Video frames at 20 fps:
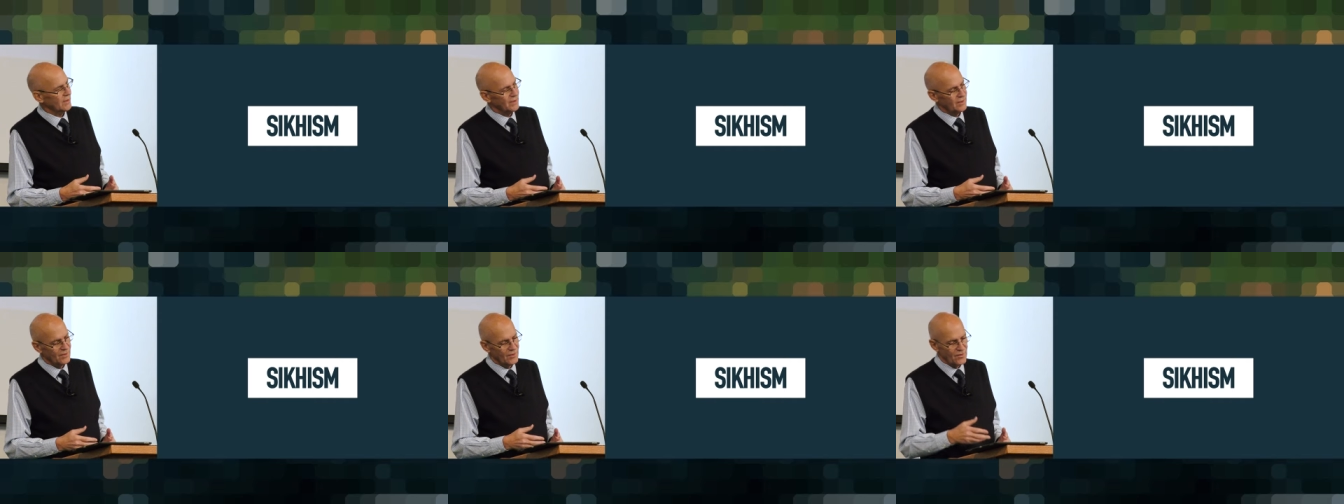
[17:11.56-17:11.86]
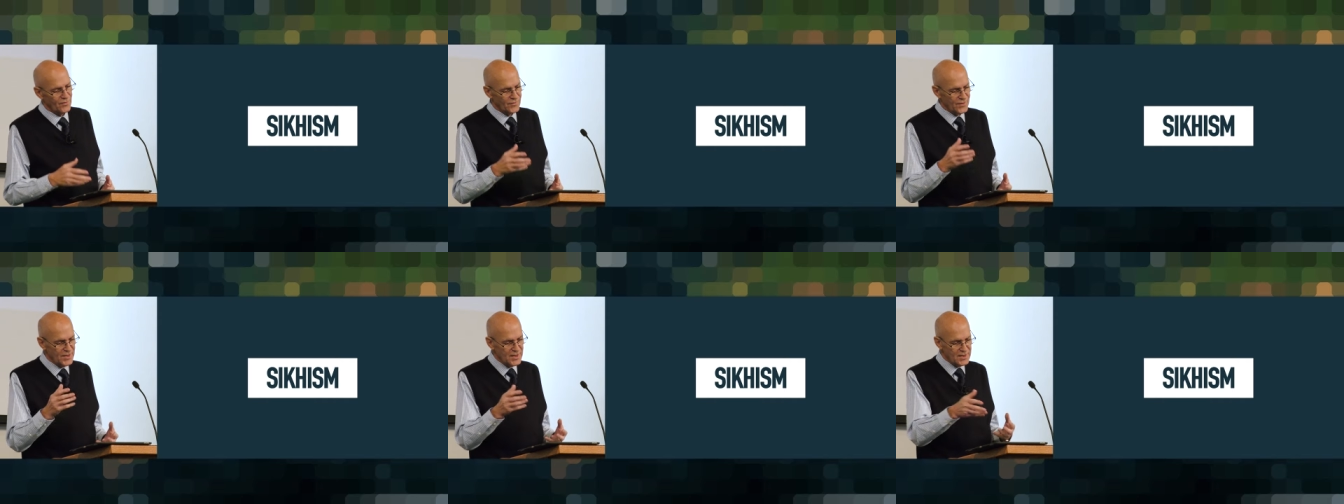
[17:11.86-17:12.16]
you
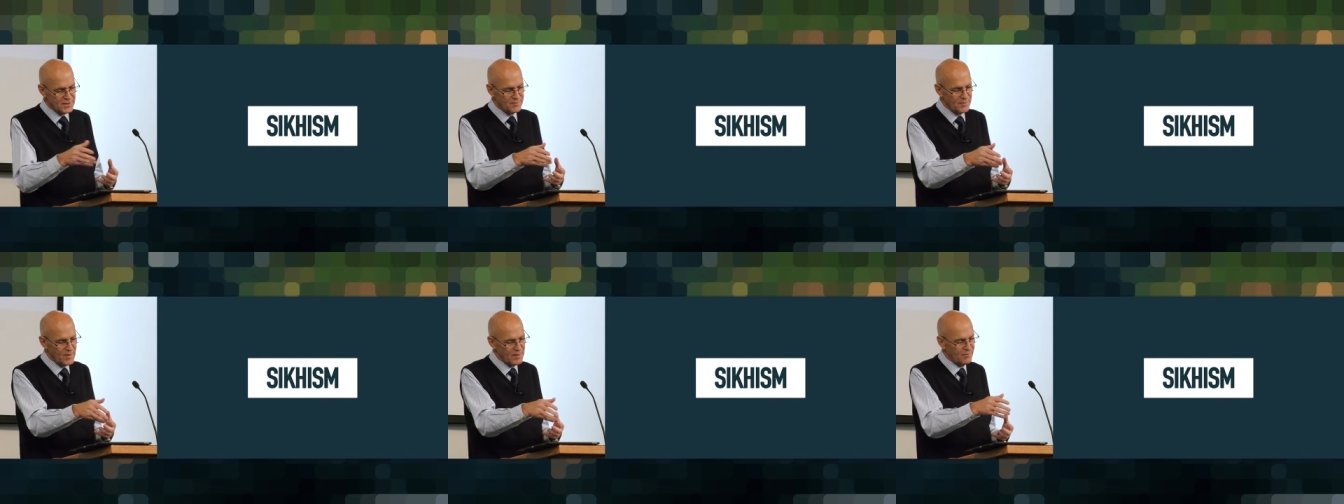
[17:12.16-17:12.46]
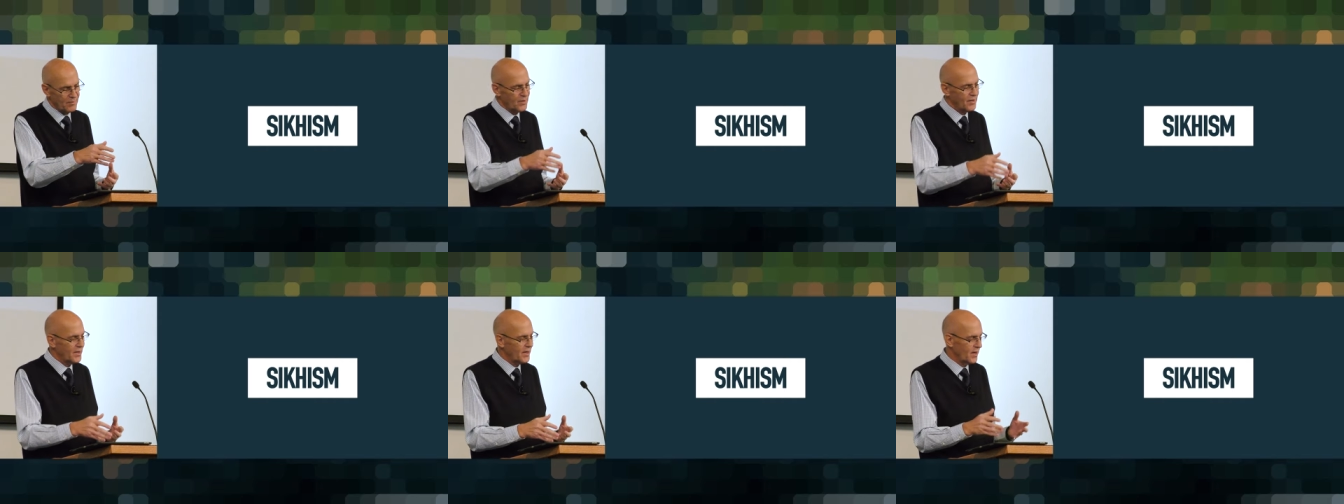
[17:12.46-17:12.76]
know, these
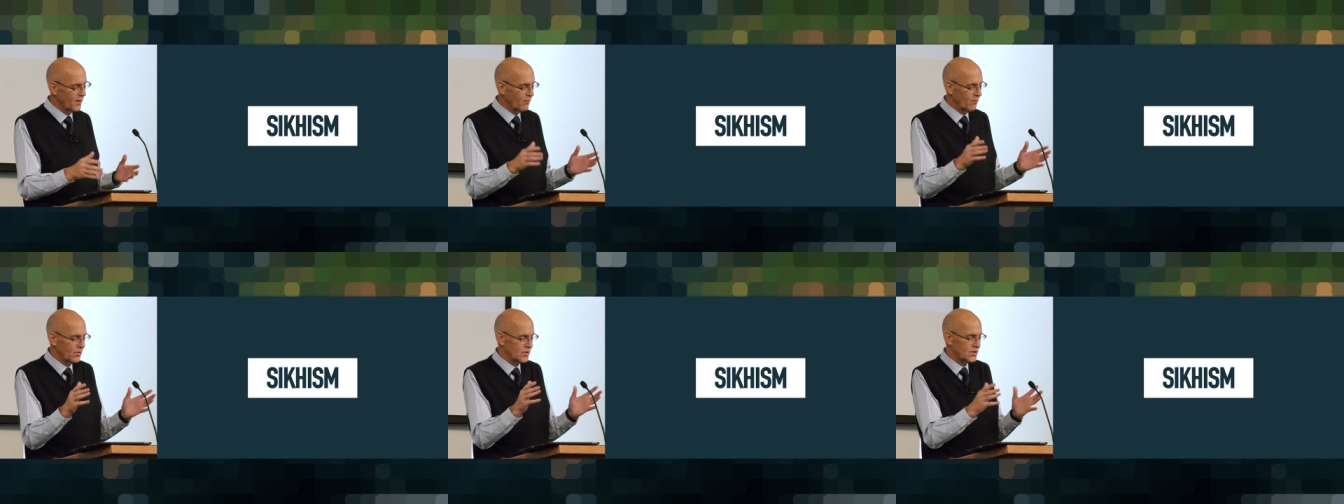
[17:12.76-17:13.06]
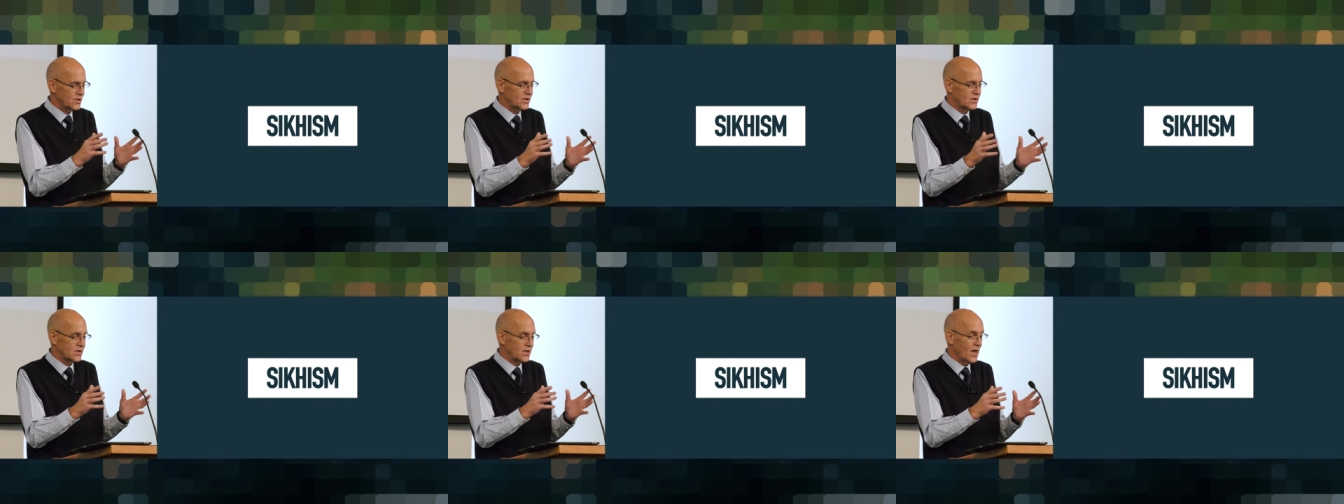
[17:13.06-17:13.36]
people here were
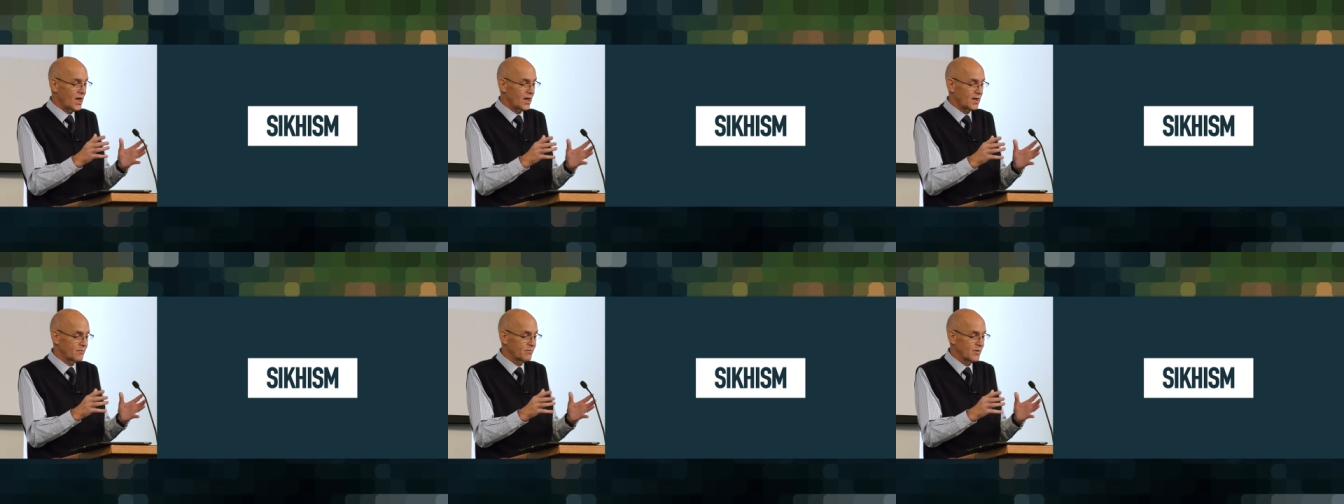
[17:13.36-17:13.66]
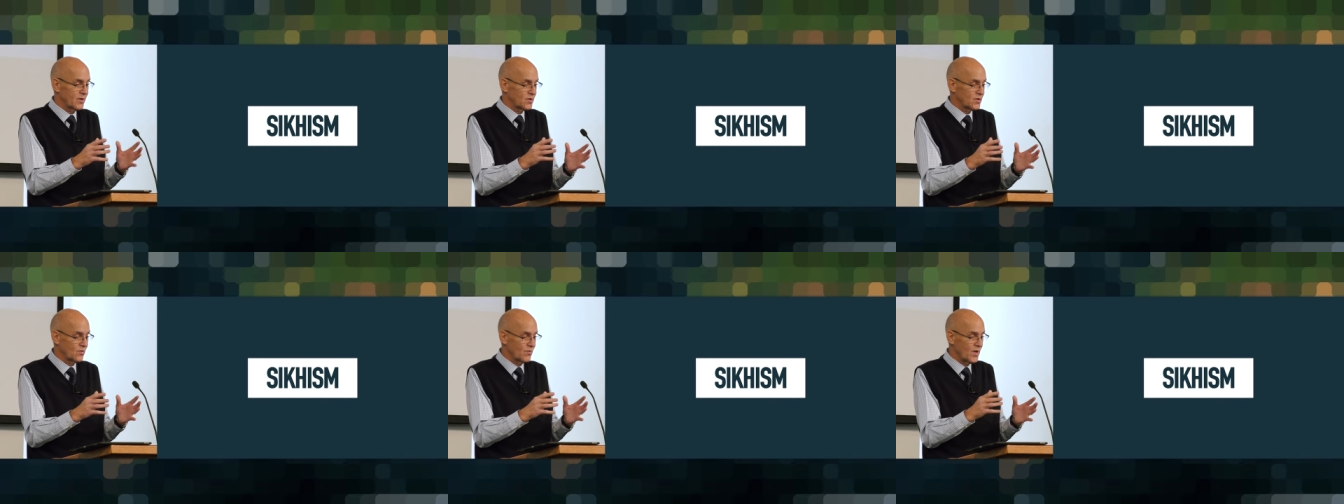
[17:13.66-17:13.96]
stuck
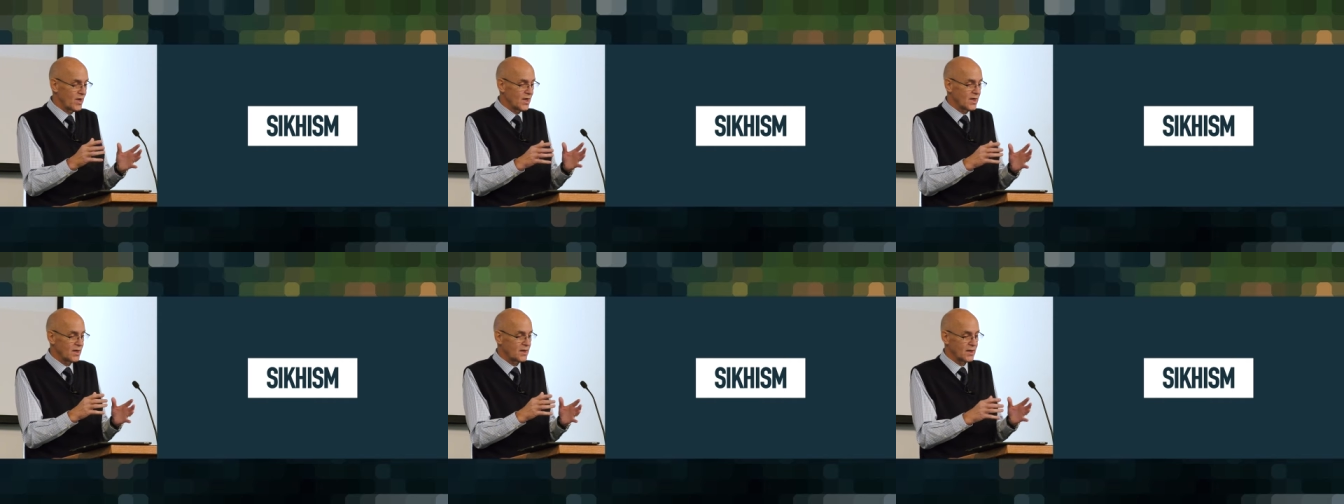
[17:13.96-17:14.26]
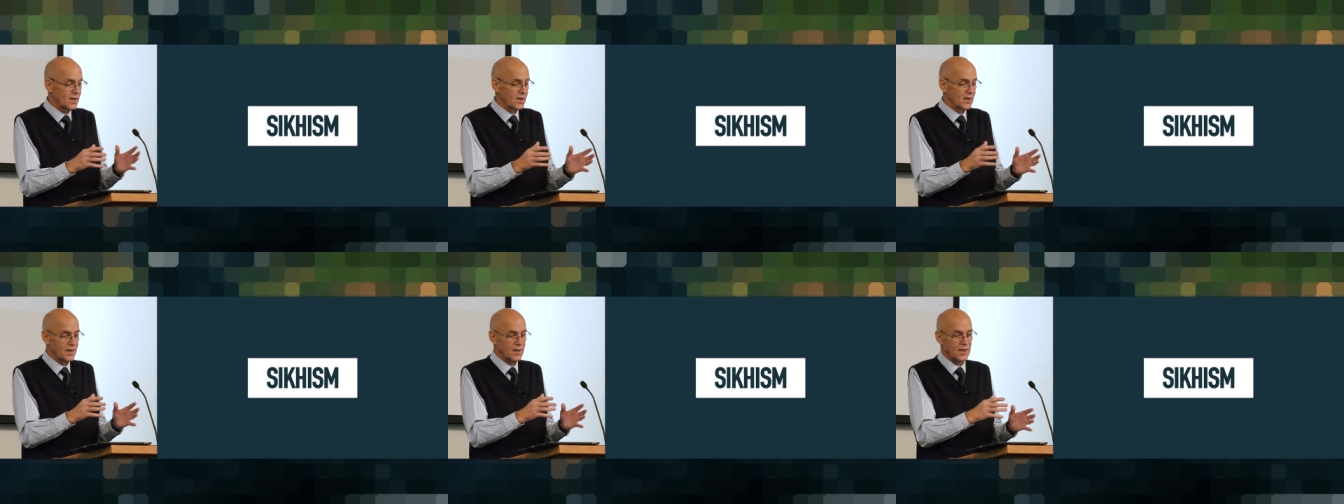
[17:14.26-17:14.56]

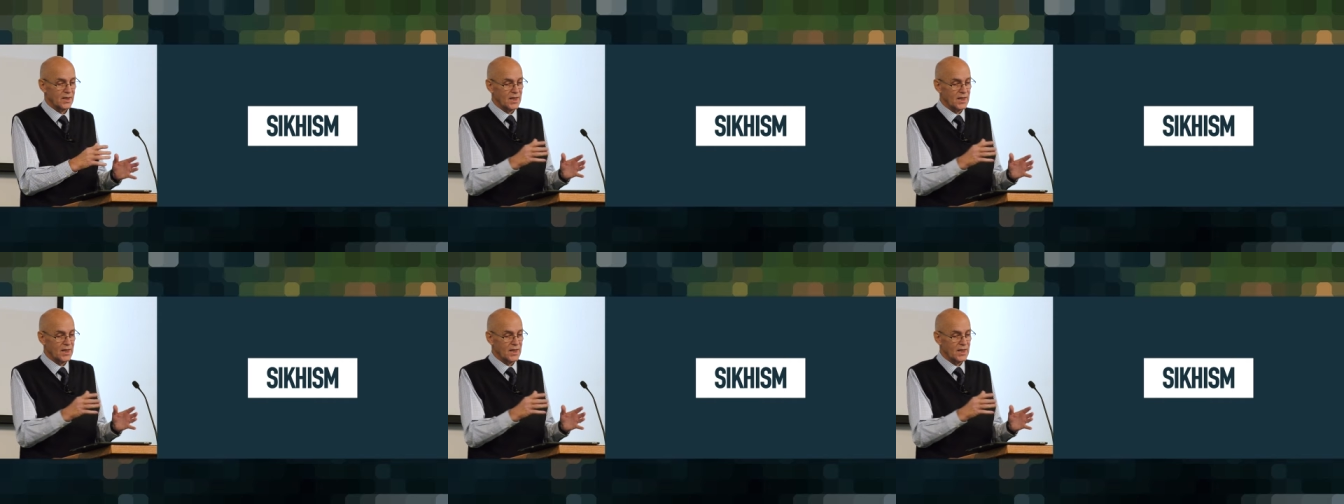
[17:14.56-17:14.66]
between